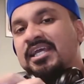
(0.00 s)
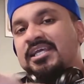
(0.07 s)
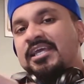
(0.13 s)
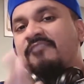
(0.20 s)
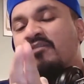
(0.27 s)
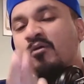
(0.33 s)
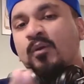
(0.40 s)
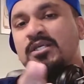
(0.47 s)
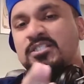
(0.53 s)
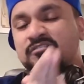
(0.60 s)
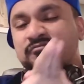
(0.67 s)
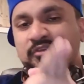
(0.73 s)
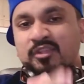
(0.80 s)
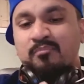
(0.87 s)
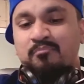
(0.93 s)
If it
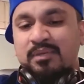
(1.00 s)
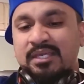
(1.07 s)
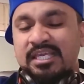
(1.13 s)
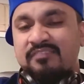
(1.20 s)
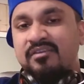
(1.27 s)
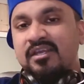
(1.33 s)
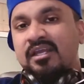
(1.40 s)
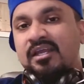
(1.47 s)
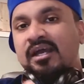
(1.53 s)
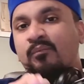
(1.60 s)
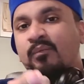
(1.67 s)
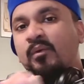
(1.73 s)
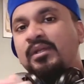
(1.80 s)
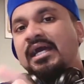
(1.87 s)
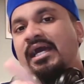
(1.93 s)
wasn't for the beef,
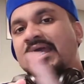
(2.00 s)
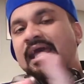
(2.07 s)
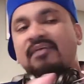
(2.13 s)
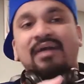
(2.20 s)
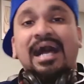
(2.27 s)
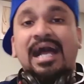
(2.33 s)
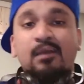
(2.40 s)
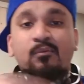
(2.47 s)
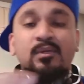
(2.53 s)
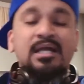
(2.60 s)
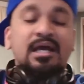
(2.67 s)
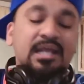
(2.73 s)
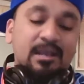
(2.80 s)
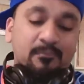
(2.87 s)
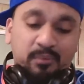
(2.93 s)
we would not have. I would
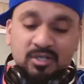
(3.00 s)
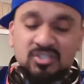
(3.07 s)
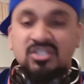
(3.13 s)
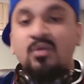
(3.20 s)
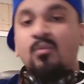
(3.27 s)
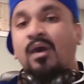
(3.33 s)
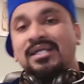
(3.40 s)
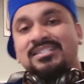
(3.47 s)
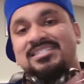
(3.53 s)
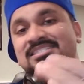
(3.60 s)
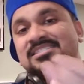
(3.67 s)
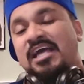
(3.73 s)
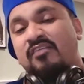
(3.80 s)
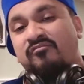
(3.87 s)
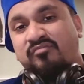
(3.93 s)
not have personally watched the
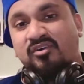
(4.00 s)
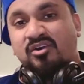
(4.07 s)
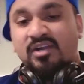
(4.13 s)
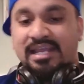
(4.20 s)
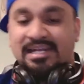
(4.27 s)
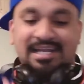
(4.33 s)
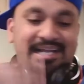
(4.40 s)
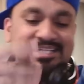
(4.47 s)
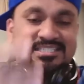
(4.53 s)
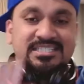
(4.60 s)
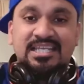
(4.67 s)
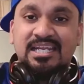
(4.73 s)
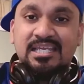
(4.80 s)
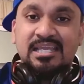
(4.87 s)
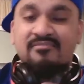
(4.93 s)
cipher and got
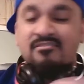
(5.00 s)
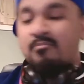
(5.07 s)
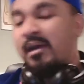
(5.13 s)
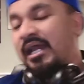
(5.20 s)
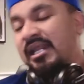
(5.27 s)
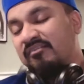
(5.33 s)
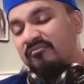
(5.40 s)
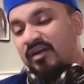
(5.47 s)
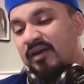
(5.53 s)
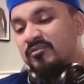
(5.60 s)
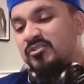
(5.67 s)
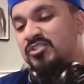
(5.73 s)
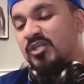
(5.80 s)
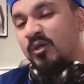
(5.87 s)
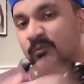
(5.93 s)
Genie, everybody
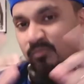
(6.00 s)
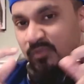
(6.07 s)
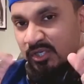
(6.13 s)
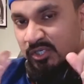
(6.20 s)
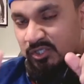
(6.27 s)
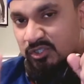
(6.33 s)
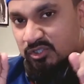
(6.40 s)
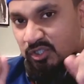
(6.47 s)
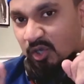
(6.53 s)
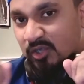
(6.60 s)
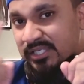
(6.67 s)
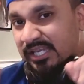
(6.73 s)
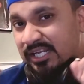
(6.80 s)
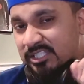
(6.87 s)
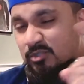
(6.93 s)
involved. So don't
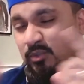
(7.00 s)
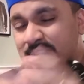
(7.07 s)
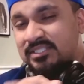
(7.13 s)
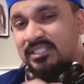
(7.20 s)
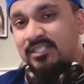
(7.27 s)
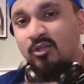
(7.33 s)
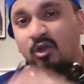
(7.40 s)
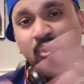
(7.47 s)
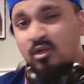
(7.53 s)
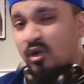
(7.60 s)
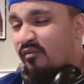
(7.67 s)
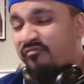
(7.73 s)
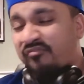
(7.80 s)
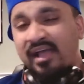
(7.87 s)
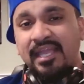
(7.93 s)
get it twisted. Don't
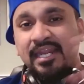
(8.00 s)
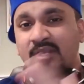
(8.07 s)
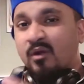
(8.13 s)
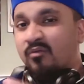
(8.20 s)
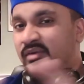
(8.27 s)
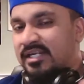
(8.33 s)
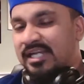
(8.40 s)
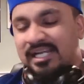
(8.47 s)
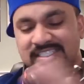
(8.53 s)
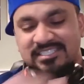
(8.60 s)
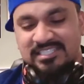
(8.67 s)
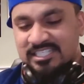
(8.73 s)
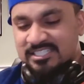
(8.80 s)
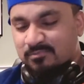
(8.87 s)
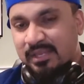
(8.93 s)
go fighting over
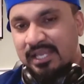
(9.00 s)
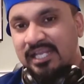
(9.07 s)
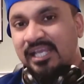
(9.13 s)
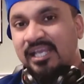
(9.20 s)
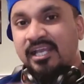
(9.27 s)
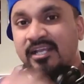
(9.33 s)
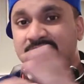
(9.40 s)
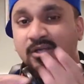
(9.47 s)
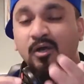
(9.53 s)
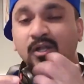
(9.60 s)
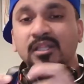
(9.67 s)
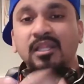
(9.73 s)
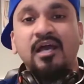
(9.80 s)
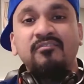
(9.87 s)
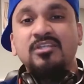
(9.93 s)
nonsense, man. It's
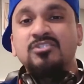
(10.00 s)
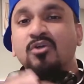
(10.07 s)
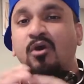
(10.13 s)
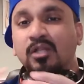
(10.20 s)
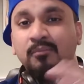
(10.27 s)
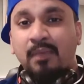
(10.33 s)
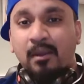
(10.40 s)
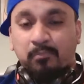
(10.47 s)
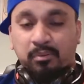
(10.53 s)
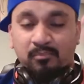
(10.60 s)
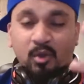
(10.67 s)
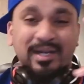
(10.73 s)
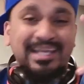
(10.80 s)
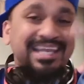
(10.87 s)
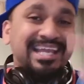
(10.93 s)
all love. It's all about
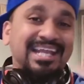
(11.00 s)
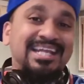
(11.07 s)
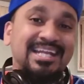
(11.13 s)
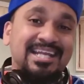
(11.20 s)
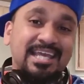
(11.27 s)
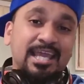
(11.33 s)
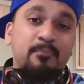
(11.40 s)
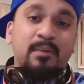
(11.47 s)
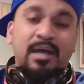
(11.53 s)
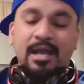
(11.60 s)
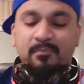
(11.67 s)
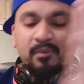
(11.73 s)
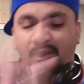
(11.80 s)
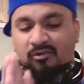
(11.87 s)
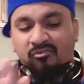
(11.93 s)
promoting Indian hip
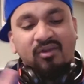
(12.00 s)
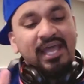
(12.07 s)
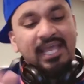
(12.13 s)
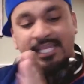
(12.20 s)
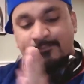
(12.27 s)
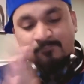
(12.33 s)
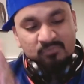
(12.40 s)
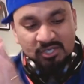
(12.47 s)
hop. All right.